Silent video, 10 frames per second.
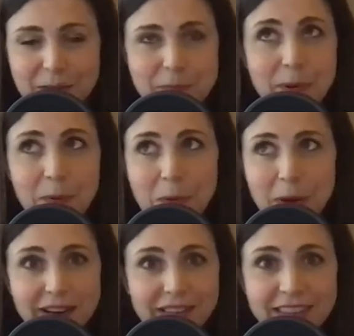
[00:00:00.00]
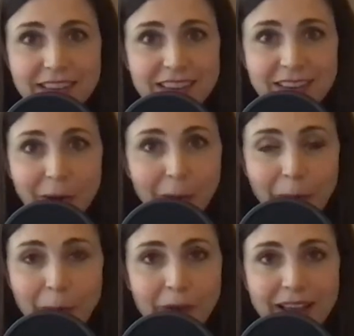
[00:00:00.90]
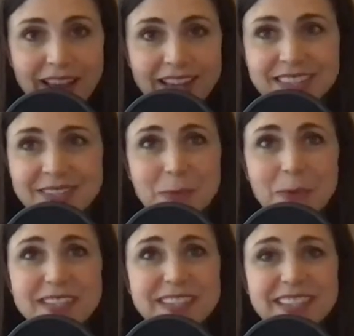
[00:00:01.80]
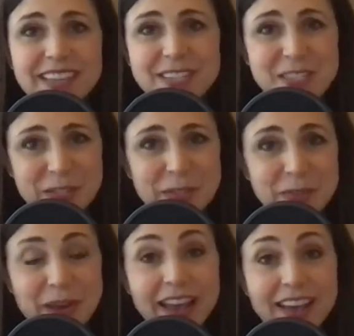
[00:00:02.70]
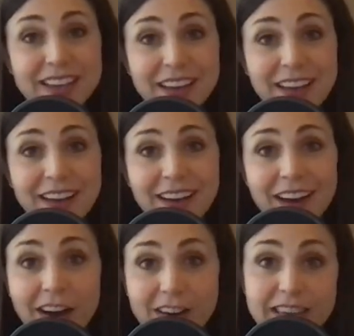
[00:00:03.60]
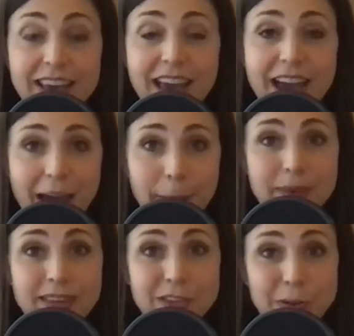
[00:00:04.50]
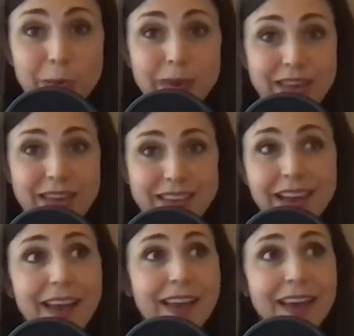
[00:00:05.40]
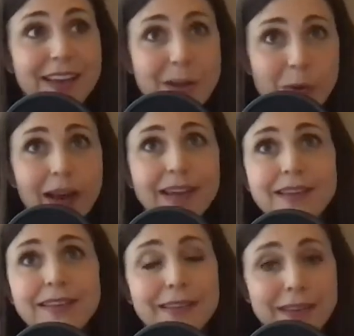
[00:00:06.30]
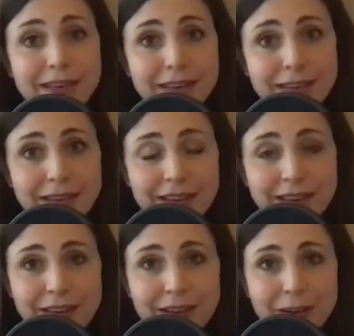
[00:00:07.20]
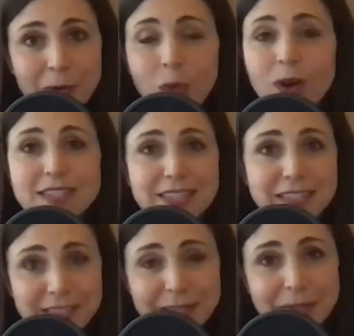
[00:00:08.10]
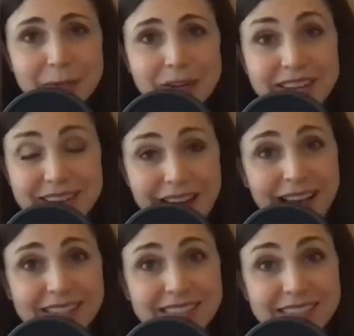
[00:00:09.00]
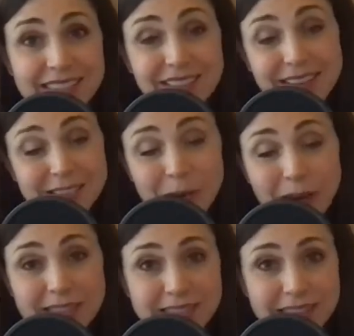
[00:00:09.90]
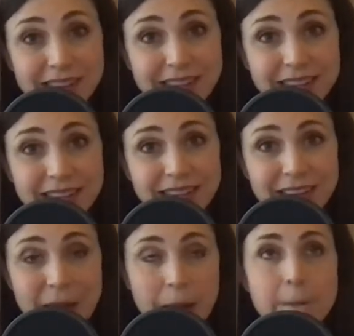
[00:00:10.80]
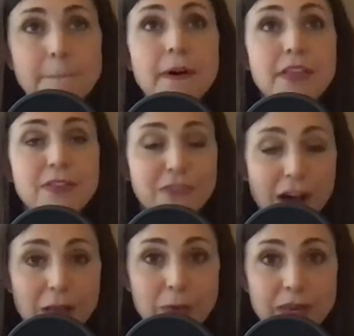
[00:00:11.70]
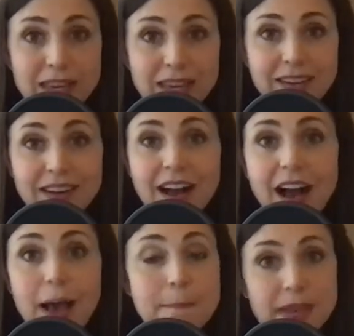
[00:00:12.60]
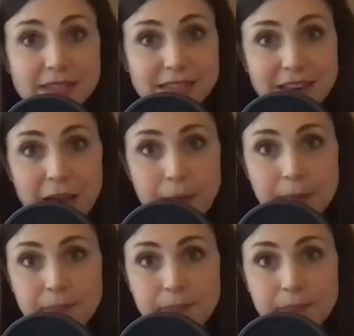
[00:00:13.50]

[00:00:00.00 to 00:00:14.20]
But where did they go? And what did they do? And are they happy doing it? I had no idea what to do next. And so I stayed. But the following year, I mixed it up.